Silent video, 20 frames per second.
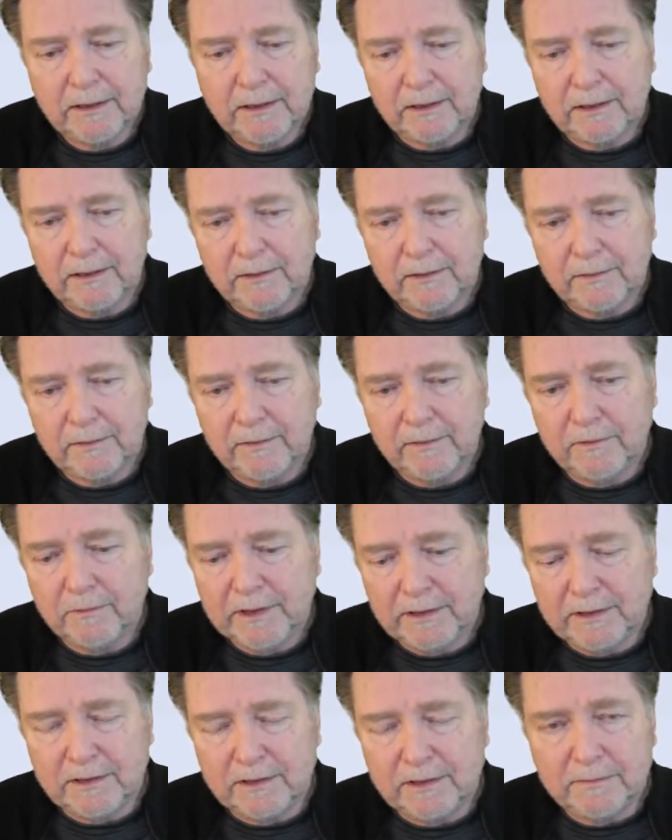the
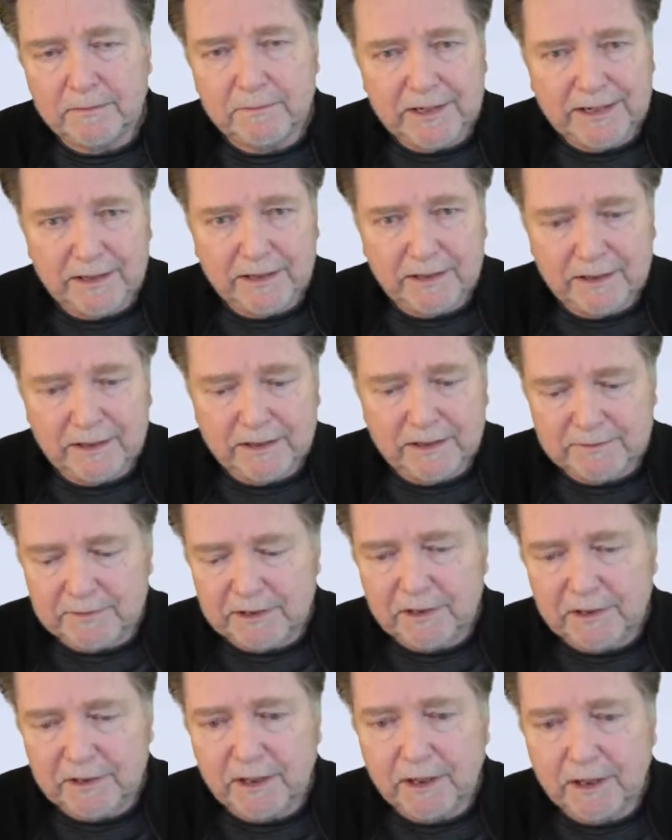way that the media has
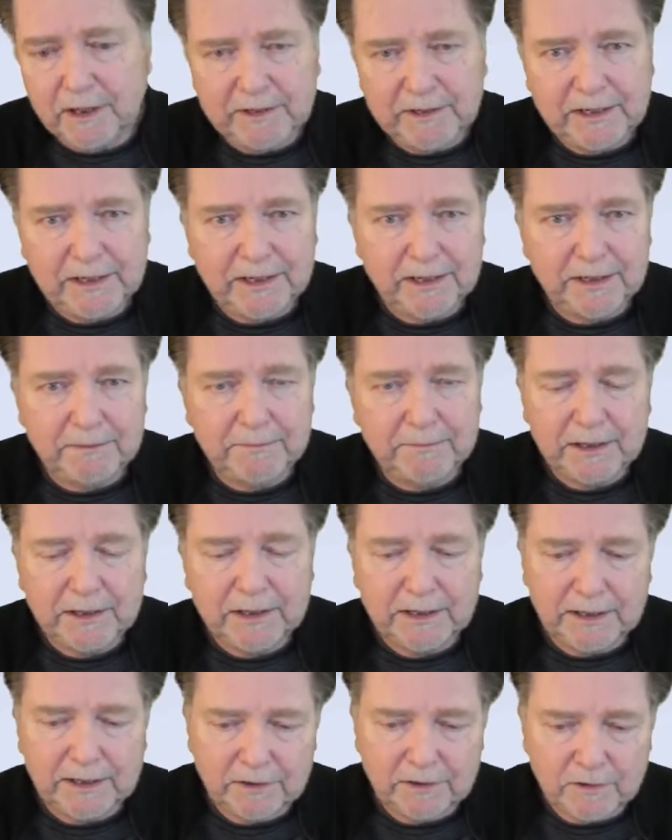been dominated
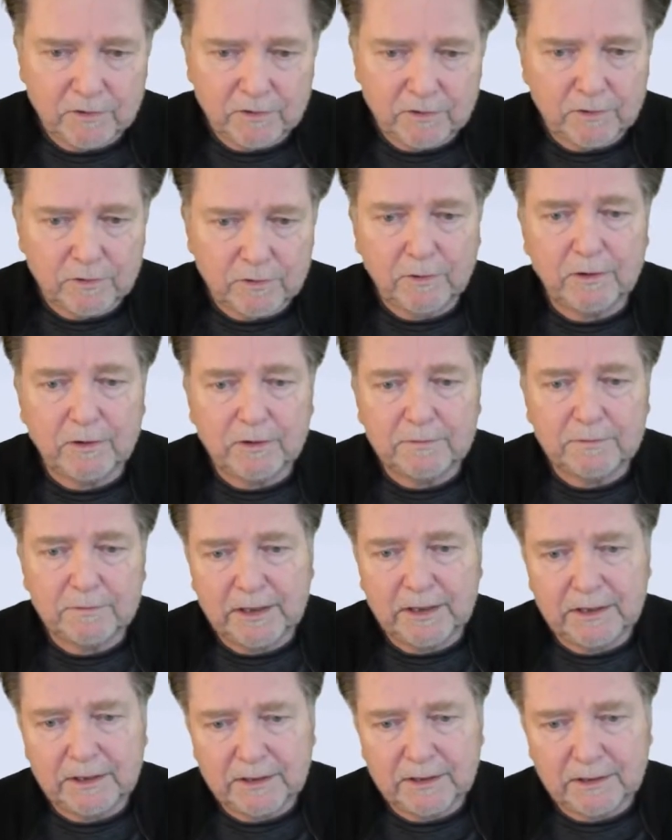by and controlled
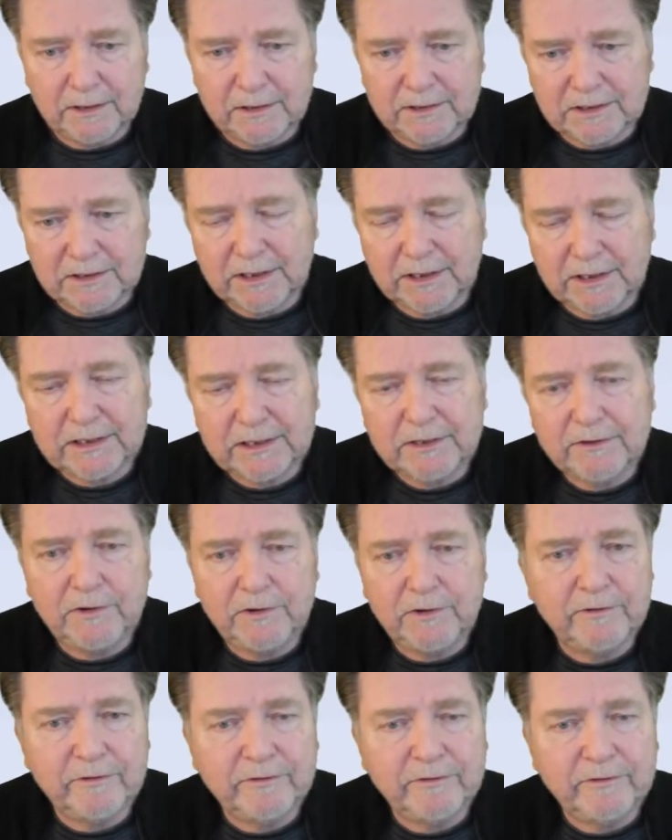by a select
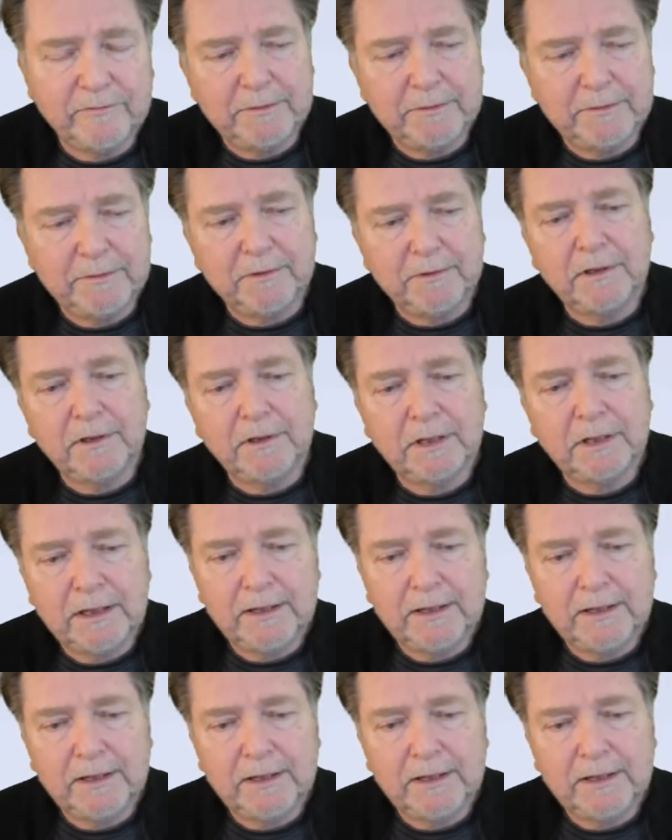few of people,